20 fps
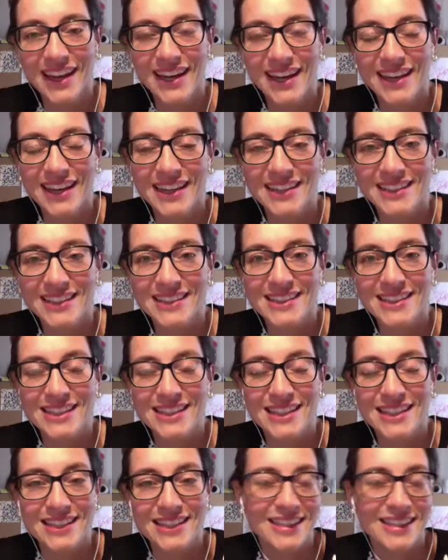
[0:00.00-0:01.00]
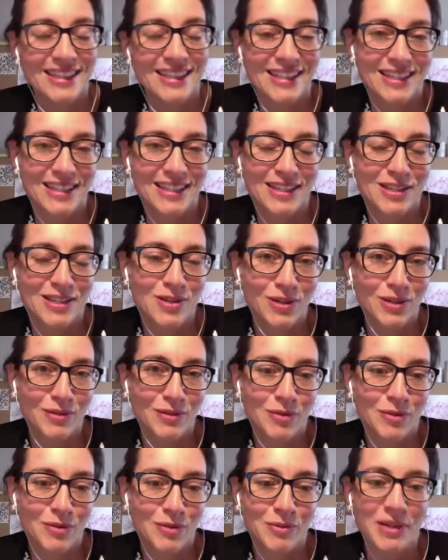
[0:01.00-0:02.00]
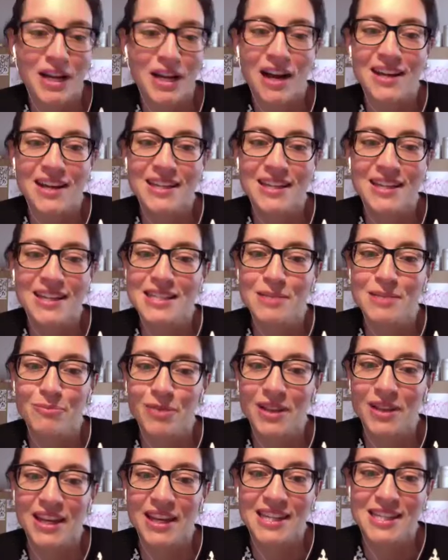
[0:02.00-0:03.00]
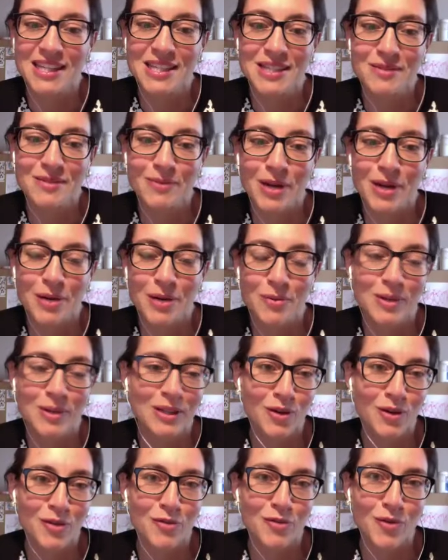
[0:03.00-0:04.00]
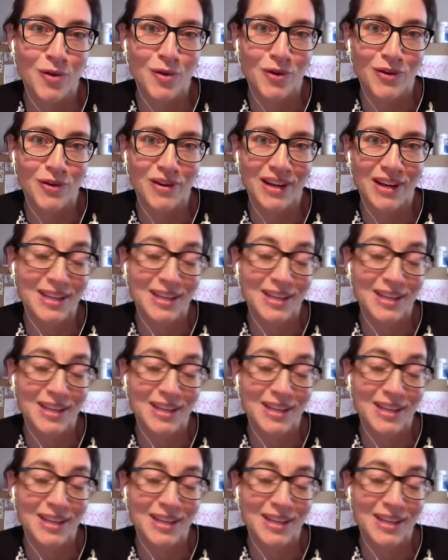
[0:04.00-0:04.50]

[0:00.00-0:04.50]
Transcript: And the School of Humankind is a place where we look for